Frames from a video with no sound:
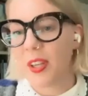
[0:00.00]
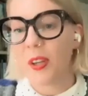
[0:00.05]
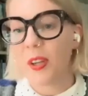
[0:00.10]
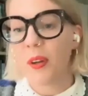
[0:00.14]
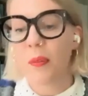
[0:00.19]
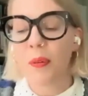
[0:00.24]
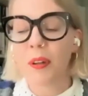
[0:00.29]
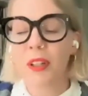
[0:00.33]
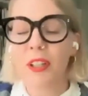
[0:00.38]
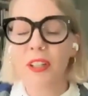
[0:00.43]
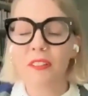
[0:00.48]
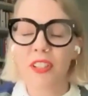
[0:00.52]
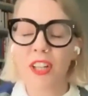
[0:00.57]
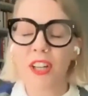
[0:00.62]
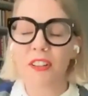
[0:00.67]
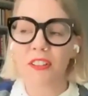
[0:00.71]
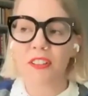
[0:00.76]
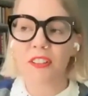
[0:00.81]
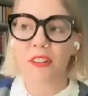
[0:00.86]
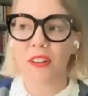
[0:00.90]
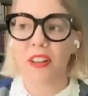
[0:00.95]
Well, you've
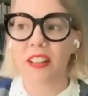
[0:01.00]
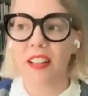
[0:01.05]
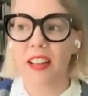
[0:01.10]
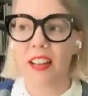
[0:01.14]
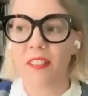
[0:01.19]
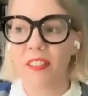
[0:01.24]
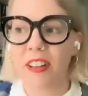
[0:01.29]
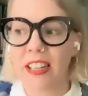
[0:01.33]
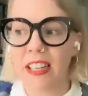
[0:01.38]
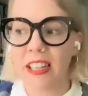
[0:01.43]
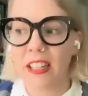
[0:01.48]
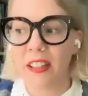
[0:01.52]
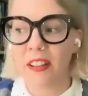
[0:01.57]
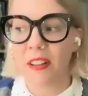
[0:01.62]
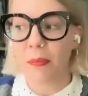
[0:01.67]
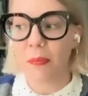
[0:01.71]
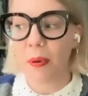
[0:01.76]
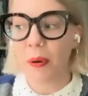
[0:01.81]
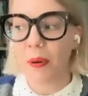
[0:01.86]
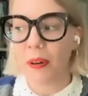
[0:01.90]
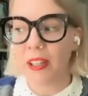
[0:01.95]
touched on it there, really, the
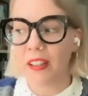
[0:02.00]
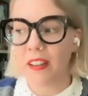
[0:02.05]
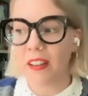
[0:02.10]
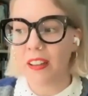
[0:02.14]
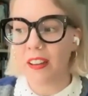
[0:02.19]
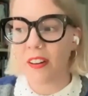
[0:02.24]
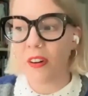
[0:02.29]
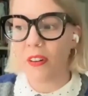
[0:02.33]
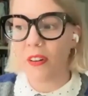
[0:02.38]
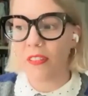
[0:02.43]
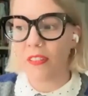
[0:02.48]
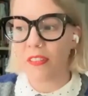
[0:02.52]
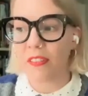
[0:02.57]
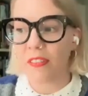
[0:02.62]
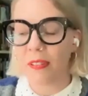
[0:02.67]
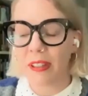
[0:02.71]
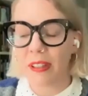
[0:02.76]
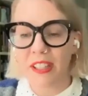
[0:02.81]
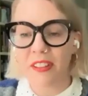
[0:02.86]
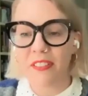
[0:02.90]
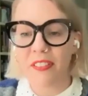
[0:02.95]
point of
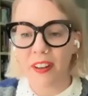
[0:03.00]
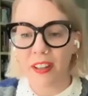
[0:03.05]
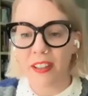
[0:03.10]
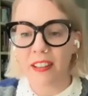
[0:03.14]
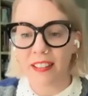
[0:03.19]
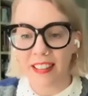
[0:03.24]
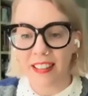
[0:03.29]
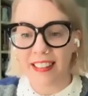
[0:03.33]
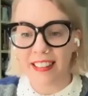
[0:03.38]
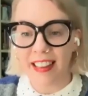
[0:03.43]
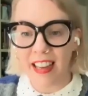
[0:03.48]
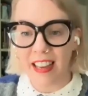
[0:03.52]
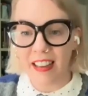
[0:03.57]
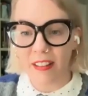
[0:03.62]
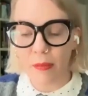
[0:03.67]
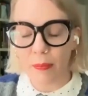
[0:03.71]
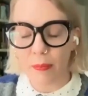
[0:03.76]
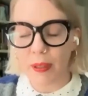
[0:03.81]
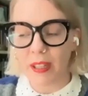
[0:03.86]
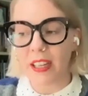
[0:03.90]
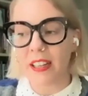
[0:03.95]
redefining
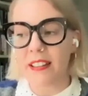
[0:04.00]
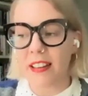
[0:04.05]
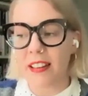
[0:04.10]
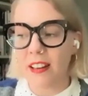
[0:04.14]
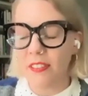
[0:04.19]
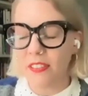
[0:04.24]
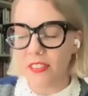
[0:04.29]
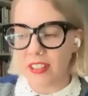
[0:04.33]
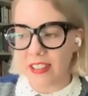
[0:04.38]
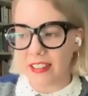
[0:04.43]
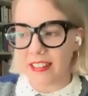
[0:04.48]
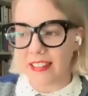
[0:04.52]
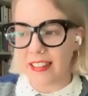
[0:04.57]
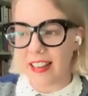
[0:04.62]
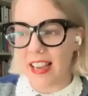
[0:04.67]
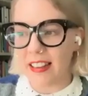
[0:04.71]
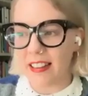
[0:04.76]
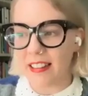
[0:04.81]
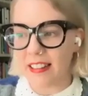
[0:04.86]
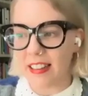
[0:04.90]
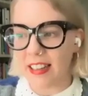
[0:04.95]
success, because if
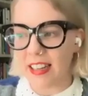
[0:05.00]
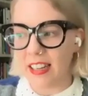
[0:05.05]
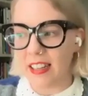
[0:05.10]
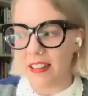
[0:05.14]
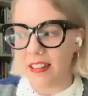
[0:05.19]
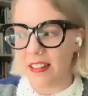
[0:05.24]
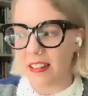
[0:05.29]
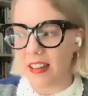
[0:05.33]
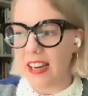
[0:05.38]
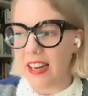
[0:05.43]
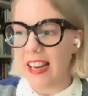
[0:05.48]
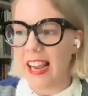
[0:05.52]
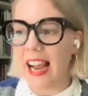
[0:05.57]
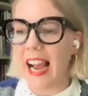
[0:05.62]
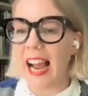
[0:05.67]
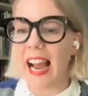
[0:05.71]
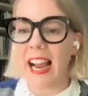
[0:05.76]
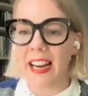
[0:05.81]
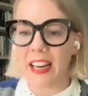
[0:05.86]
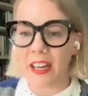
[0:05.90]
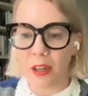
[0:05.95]
success is
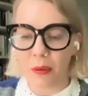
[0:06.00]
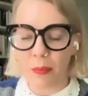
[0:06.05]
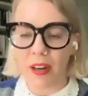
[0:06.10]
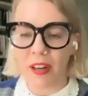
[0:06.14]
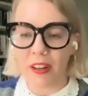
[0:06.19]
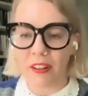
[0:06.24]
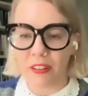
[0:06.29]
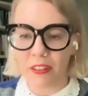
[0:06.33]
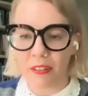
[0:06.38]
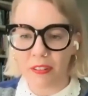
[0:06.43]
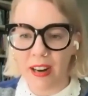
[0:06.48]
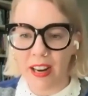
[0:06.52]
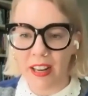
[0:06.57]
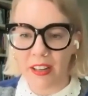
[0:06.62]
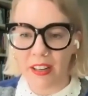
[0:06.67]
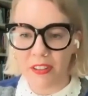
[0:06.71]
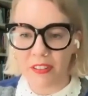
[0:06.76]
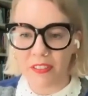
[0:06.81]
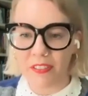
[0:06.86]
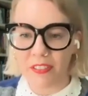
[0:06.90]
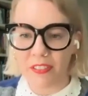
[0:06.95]
hanging by a
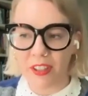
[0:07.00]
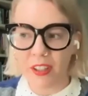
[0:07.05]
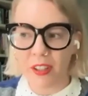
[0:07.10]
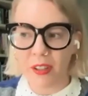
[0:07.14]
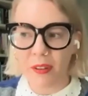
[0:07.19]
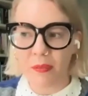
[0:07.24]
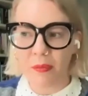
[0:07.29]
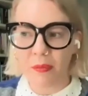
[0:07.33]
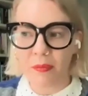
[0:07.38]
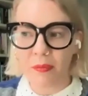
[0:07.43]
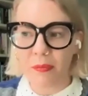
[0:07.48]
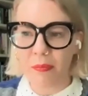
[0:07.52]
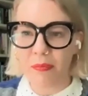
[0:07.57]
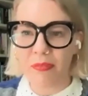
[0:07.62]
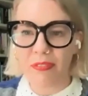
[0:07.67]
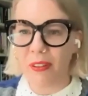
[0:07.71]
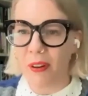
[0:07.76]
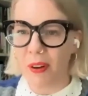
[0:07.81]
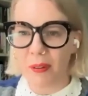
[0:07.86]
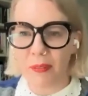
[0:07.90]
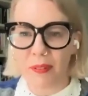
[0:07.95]
thread of
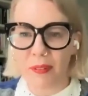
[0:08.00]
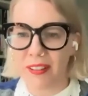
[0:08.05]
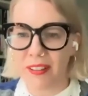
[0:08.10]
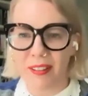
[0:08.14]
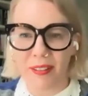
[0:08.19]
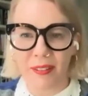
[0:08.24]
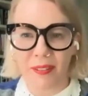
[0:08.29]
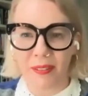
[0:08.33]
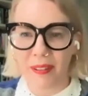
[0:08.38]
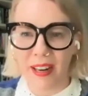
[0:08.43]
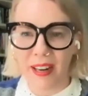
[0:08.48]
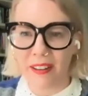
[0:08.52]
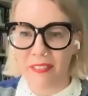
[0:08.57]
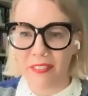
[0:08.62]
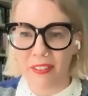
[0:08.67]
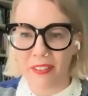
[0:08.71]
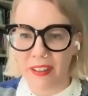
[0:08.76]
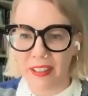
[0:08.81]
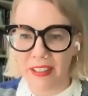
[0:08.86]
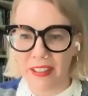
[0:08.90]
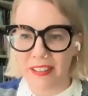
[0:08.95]
followers or
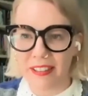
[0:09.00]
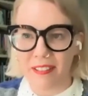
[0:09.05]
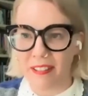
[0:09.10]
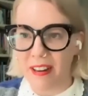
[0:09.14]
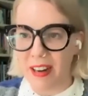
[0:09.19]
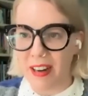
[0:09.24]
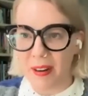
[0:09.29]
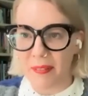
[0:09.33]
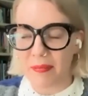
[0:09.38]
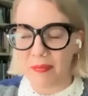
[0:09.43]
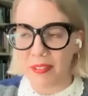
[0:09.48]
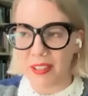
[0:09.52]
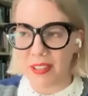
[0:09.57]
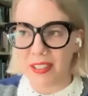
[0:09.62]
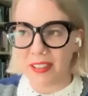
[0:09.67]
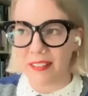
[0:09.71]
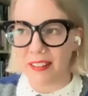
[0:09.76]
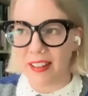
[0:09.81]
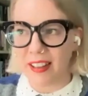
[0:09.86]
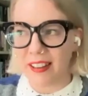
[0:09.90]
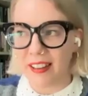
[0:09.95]
whatever on Instagram, you
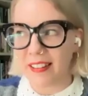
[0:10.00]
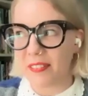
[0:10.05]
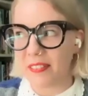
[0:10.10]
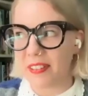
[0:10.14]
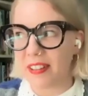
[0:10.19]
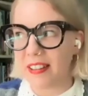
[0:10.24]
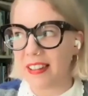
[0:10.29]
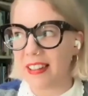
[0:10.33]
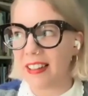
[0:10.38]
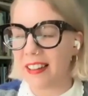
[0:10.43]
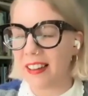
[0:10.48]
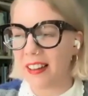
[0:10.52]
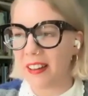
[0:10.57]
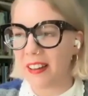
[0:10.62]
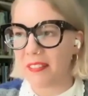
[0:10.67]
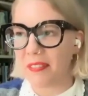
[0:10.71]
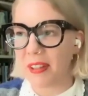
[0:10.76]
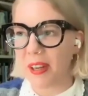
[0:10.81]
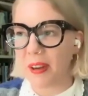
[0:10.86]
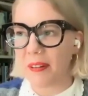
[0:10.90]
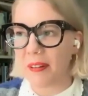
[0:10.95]
know, that's obviously kind
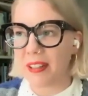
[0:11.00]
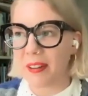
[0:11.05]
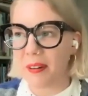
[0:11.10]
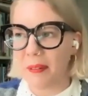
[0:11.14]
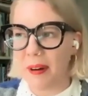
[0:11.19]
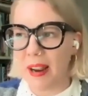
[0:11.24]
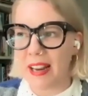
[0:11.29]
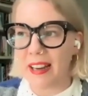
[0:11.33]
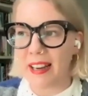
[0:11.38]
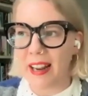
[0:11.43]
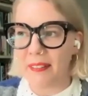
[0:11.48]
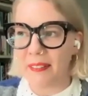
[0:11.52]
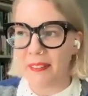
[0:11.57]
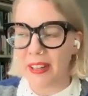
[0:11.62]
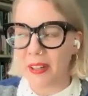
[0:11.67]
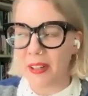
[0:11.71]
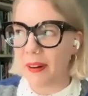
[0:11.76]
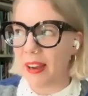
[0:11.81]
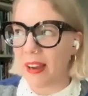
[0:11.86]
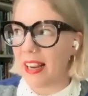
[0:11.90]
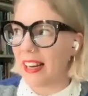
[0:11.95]
of going away now
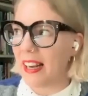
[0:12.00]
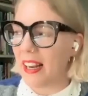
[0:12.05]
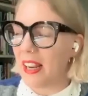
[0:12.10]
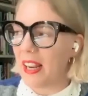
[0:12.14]
anyway.